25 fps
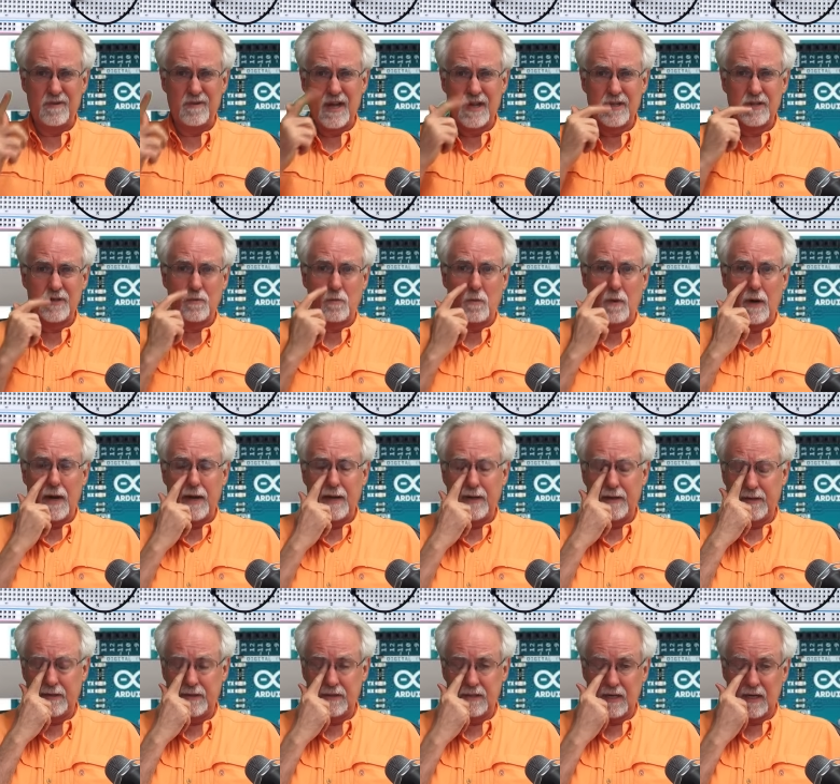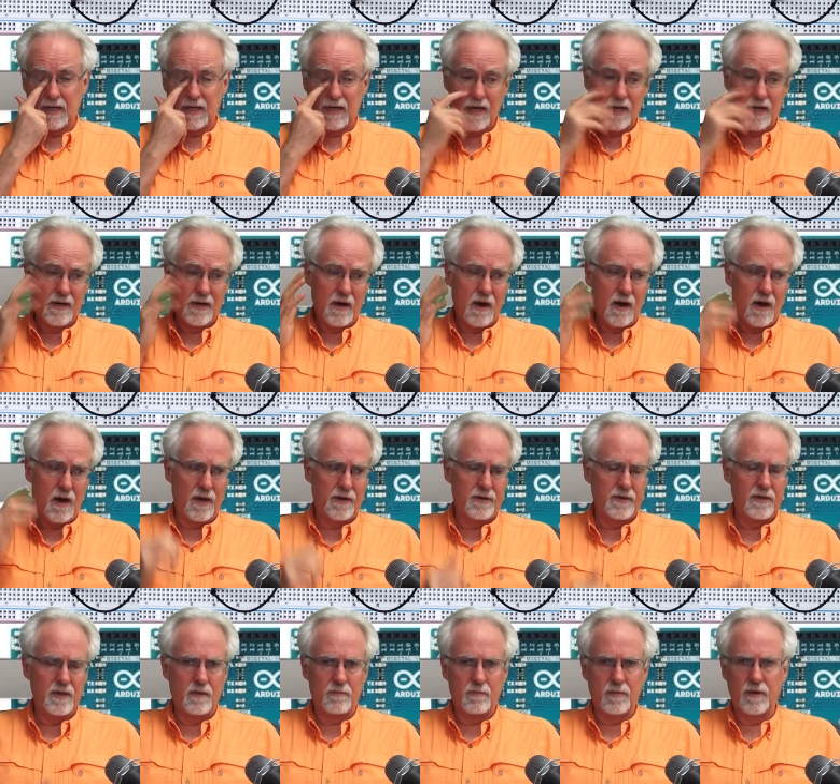That's why it's that kind of odd
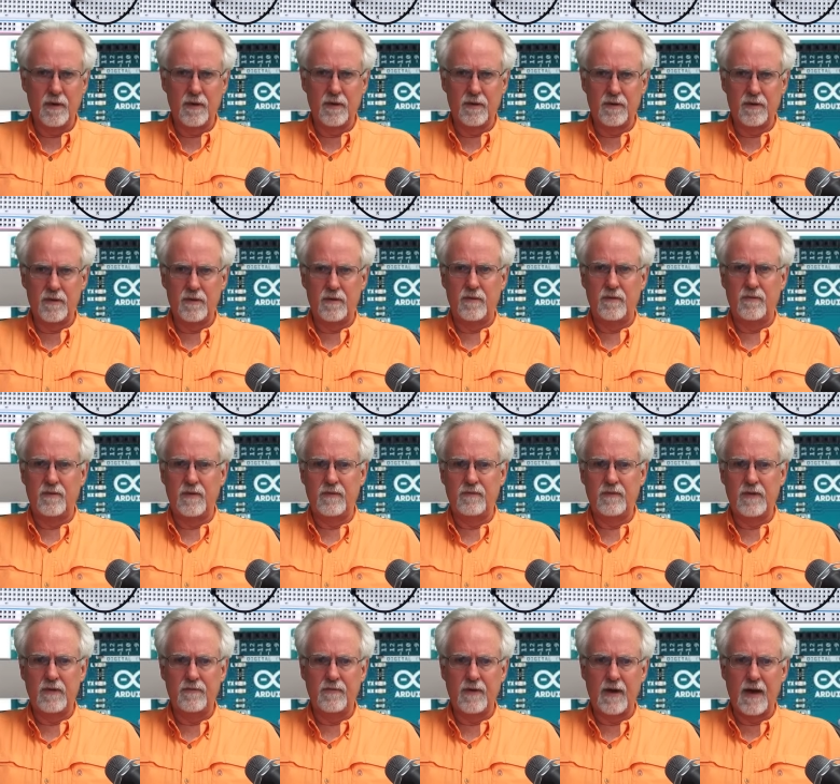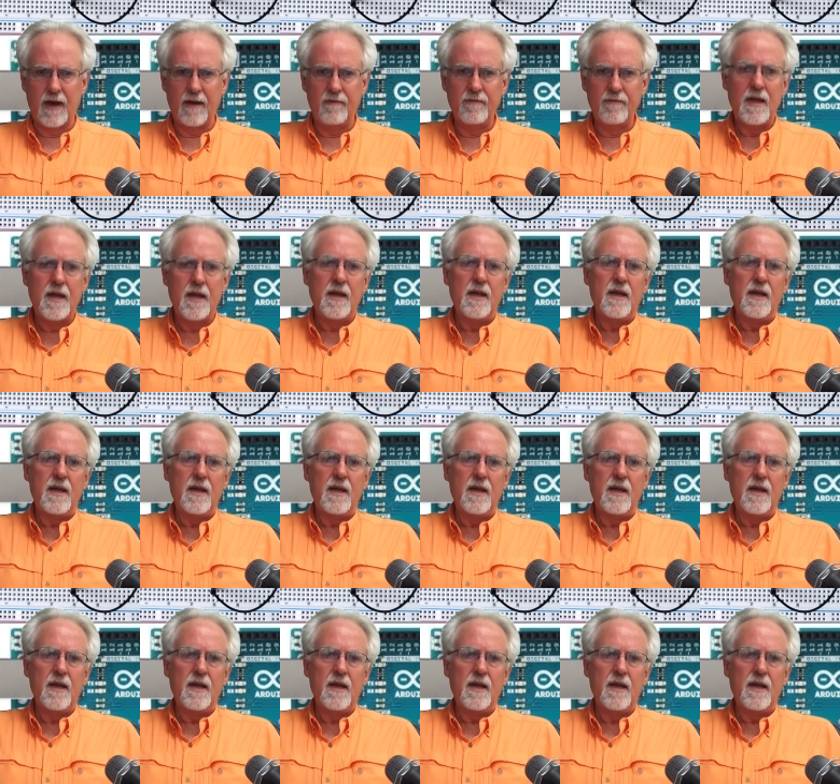number 255.